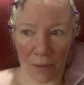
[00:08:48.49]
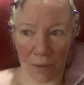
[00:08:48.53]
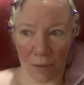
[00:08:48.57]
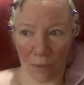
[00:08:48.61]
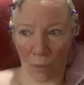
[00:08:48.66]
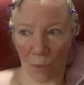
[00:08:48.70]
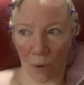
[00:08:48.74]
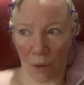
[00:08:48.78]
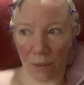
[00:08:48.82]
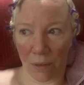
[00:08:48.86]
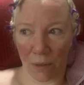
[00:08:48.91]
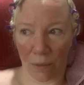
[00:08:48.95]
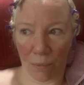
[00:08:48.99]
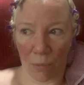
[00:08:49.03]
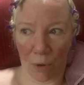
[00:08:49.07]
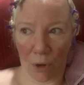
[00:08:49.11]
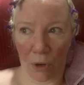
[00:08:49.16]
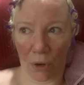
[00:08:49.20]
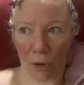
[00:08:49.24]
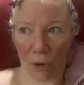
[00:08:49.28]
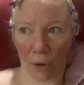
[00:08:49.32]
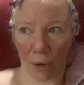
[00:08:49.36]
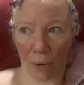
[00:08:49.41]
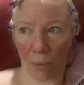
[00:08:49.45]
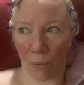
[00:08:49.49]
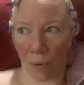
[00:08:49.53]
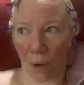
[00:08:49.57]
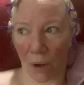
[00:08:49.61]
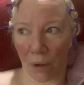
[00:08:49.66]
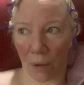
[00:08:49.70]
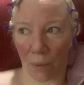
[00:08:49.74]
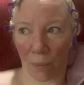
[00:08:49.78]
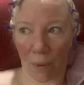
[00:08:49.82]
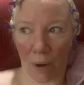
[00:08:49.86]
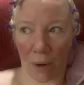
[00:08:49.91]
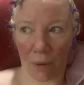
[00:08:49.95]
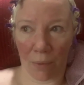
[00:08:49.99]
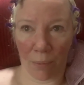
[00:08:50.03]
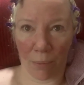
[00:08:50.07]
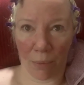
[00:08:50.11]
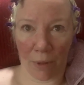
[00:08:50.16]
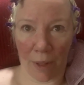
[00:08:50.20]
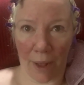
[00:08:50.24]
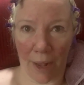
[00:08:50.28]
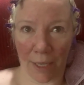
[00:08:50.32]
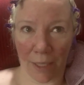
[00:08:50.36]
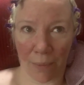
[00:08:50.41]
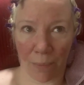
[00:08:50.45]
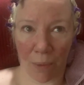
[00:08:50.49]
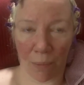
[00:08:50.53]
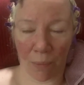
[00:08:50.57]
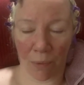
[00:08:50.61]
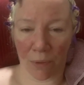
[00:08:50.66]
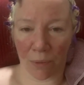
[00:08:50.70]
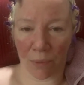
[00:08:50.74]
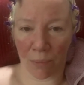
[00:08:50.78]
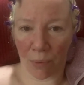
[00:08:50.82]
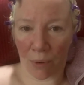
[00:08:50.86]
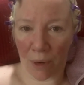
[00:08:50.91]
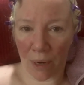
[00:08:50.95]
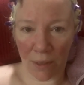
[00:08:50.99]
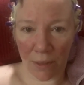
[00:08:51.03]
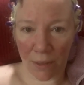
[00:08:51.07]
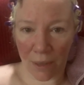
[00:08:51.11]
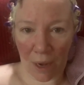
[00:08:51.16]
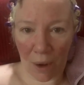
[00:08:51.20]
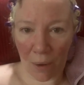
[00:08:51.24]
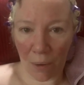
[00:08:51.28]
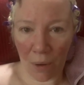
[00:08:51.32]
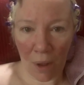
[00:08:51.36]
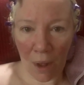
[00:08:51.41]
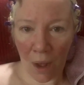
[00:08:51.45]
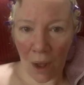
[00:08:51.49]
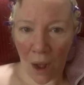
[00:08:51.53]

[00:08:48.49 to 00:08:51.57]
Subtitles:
to want to murder and walk around and blast people's brains out.